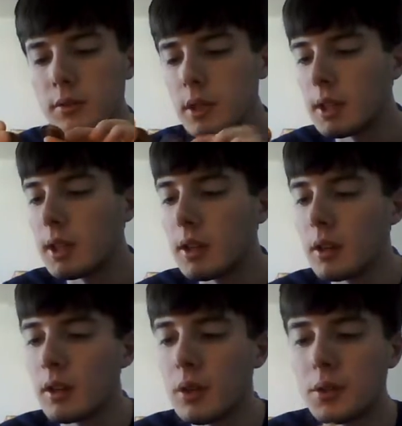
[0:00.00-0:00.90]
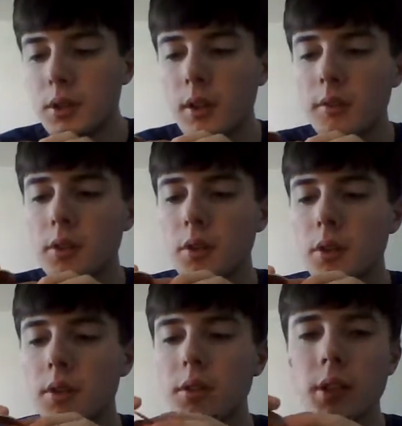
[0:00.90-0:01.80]
I'm getting close enough so you
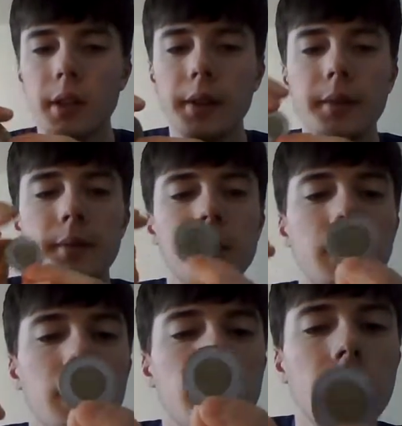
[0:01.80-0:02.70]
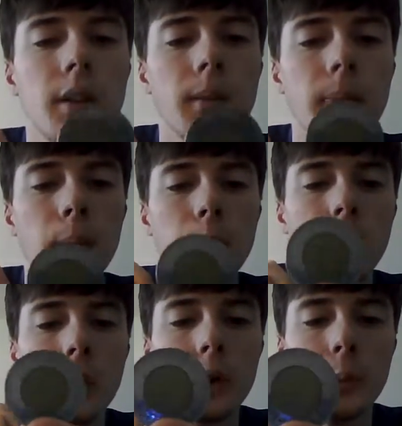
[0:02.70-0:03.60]
can see the
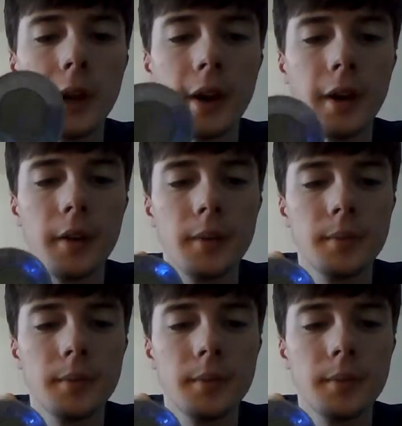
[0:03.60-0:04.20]
polar bear.